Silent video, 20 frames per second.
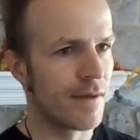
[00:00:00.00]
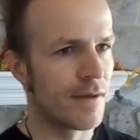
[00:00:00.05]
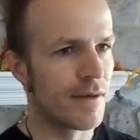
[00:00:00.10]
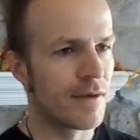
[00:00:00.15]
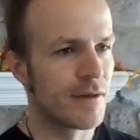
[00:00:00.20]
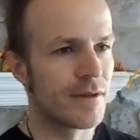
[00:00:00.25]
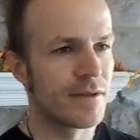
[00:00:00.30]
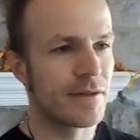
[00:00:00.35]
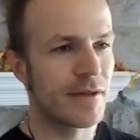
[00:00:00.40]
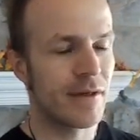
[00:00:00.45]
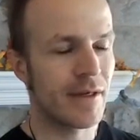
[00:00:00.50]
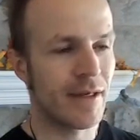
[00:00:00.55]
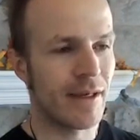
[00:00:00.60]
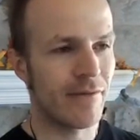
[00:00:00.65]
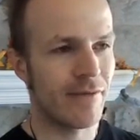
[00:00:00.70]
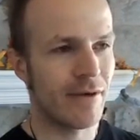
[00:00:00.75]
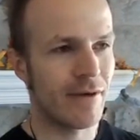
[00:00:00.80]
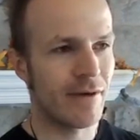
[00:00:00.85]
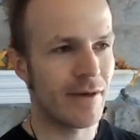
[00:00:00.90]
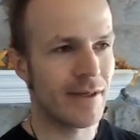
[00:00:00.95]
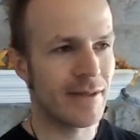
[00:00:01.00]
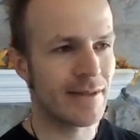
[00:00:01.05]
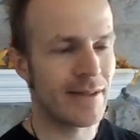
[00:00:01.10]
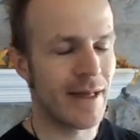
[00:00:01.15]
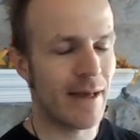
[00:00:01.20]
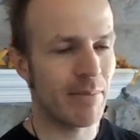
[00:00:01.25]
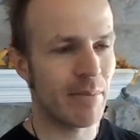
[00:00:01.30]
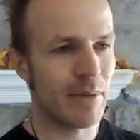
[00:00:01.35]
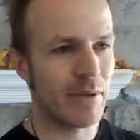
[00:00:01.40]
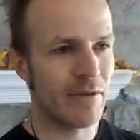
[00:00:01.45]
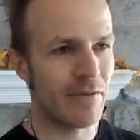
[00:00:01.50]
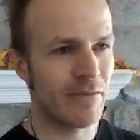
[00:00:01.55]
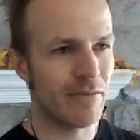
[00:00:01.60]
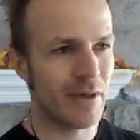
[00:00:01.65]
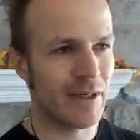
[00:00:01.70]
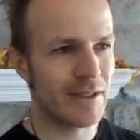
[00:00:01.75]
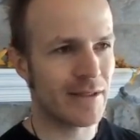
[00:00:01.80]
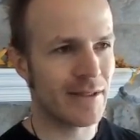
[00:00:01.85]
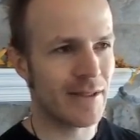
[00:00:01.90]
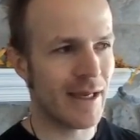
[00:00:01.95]
So to give you a sample of what
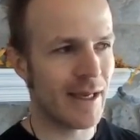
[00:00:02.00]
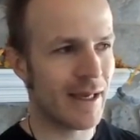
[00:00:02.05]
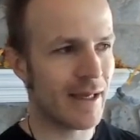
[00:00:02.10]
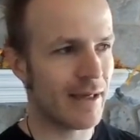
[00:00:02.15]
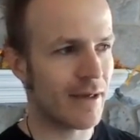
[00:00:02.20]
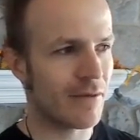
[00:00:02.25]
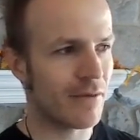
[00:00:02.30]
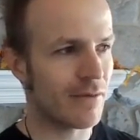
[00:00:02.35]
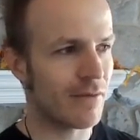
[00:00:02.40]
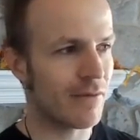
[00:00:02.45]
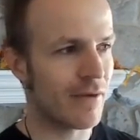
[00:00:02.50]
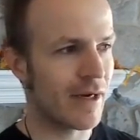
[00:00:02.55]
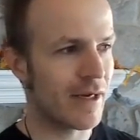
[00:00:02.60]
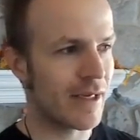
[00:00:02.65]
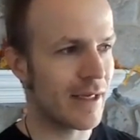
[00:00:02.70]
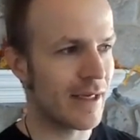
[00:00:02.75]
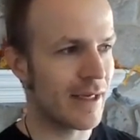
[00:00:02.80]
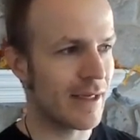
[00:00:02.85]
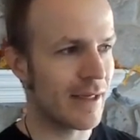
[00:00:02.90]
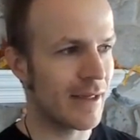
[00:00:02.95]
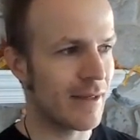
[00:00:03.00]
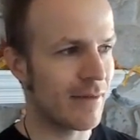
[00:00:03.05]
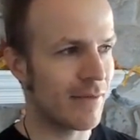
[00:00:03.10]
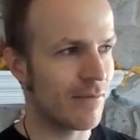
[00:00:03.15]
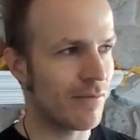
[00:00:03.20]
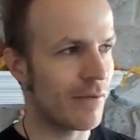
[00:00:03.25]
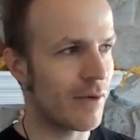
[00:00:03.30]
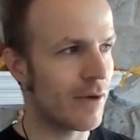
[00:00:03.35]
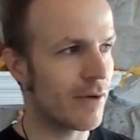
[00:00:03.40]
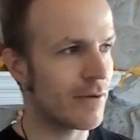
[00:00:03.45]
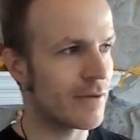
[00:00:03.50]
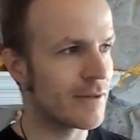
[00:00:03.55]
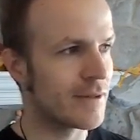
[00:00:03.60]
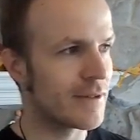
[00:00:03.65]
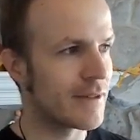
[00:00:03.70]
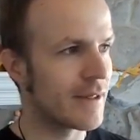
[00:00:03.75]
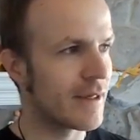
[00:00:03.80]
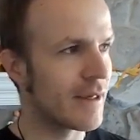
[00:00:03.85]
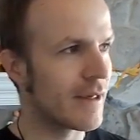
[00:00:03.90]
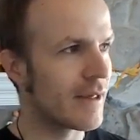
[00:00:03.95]
it's like running in roads,
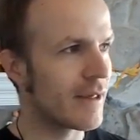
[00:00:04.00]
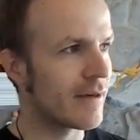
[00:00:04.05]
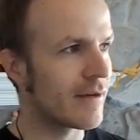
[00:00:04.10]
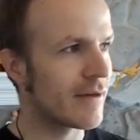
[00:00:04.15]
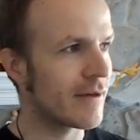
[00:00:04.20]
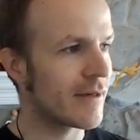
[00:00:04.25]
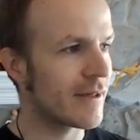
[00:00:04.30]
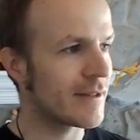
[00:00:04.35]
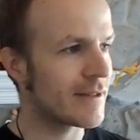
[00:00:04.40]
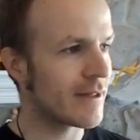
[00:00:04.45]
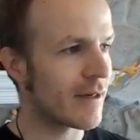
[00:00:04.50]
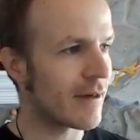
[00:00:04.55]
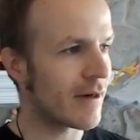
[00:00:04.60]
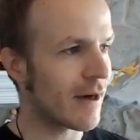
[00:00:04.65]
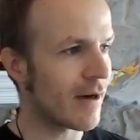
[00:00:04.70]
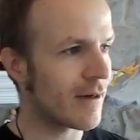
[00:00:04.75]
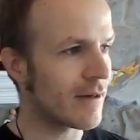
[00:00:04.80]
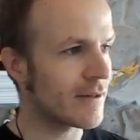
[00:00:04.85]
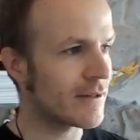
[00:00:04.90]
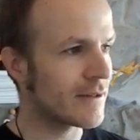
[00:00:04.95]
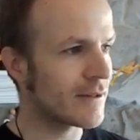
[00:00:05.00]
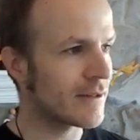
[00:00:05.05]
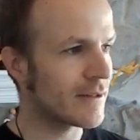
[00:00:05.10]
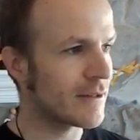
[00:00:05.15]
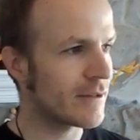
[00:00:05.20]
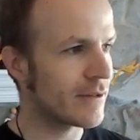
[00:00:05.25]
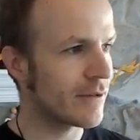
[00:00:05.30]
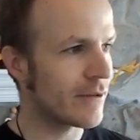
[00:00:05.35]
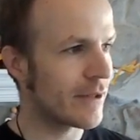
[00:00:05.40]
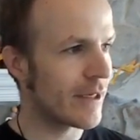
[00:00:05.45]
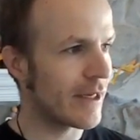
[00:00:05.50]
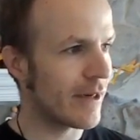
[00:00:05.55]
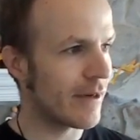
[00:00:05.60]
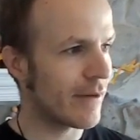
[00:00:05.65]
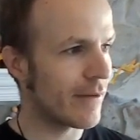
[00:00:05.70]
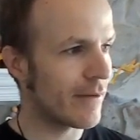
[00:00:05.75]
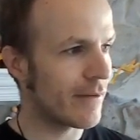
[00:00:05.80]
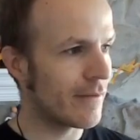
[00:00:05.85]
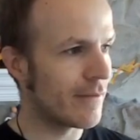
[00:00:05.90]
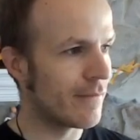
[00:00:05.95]
here is our
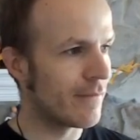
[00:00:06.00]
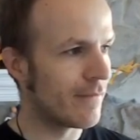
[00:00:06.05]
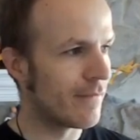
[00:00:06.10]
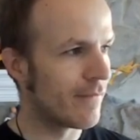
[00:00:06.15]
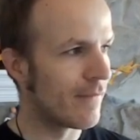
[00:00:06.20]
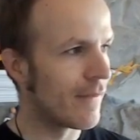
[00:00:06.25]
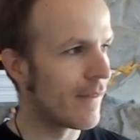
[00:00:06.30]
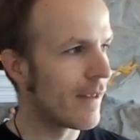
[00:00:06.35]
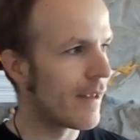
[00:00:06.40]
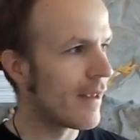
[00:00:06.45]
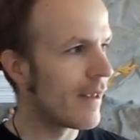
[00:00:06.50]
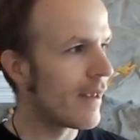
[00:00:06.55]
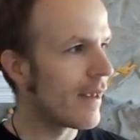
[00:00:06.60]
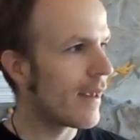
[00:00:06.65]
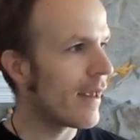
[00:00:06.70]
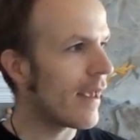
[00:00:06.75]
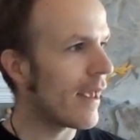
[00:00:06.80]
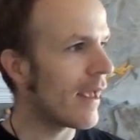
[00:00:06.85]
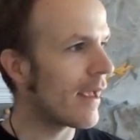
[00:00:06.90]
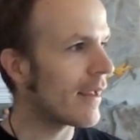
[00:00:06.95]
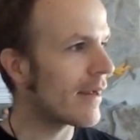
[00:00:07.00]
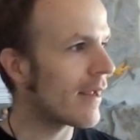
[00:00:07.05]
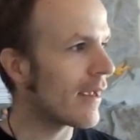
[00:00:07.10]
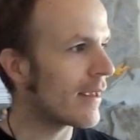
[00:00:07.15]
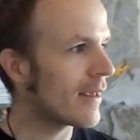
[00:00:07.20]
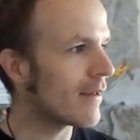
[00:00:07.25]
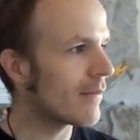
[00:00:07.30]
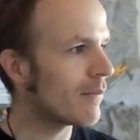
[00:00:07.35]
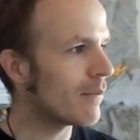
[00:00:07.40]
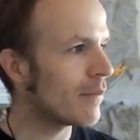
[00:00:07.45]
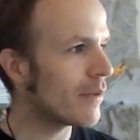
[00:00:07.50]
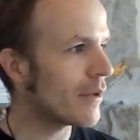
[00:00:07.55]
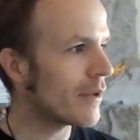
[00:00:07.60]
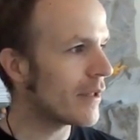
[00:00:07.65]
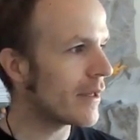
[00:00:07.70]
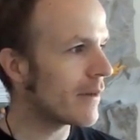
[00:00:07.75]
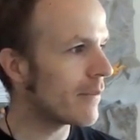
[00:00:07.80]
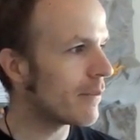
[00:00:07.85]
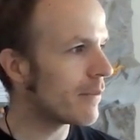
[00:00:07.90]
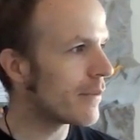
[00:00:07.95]
RStudio, and I can pull
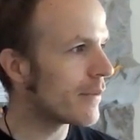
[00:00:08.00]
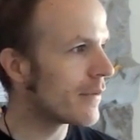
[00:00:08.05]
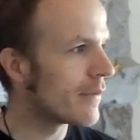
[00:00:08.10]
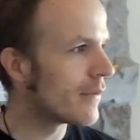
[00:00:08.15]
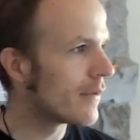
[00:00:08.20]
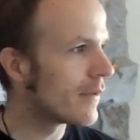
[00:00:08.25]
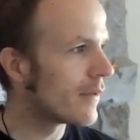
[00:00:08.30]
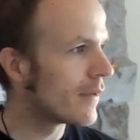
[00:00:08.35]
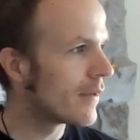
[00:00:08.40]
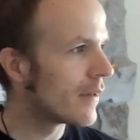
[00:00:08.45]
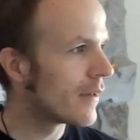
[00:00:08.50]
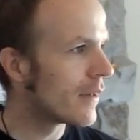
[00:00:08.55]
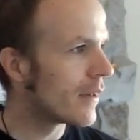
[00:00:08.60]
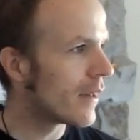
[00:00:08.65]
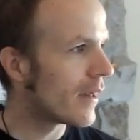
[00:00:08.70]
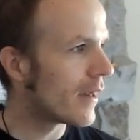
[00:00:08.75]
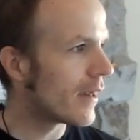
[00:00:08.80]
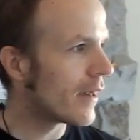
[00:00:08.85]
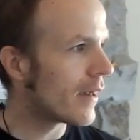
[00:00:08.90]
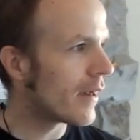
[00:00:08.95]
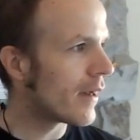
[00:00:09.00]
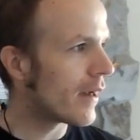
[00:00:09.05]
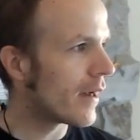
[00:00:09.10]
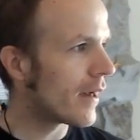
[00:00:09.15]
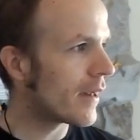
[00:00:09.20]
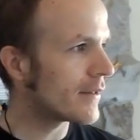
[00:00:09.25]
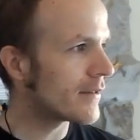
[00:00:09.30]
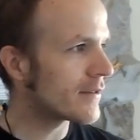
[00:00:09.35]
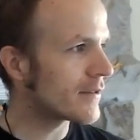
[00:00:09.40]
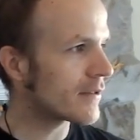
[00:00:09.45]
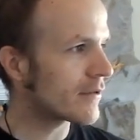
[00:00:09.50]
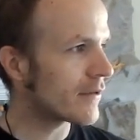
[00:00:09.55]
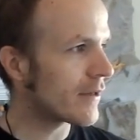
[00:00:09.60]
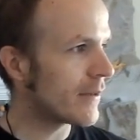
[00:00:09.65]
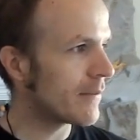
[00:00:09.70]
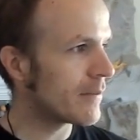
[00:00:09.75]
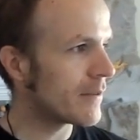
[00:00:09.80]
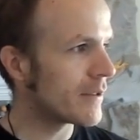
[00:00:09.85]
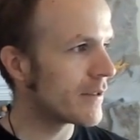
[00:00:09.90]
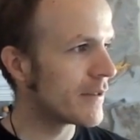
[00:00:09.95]
up a
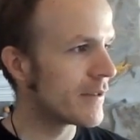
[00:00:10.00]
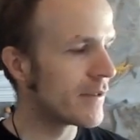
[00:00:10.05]
script.